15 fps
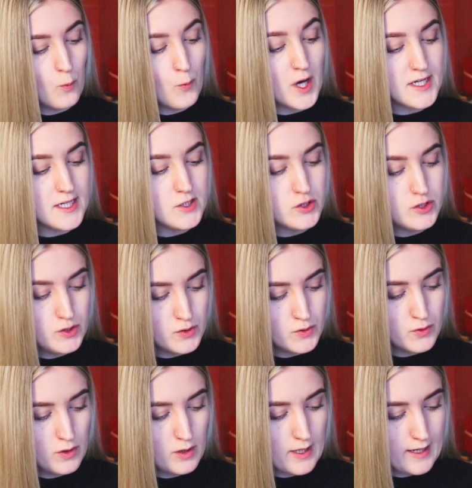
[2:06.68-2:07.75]
What is
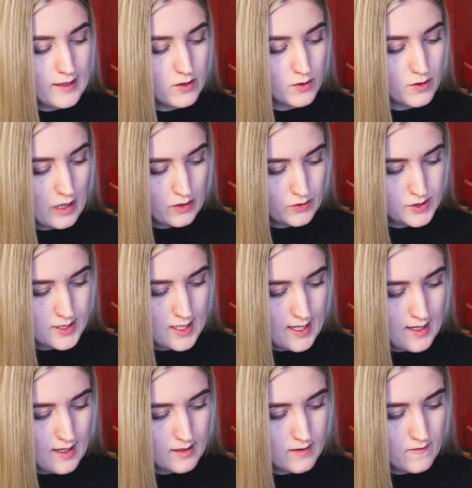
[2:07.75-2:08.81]
jul? I don't know how to say it.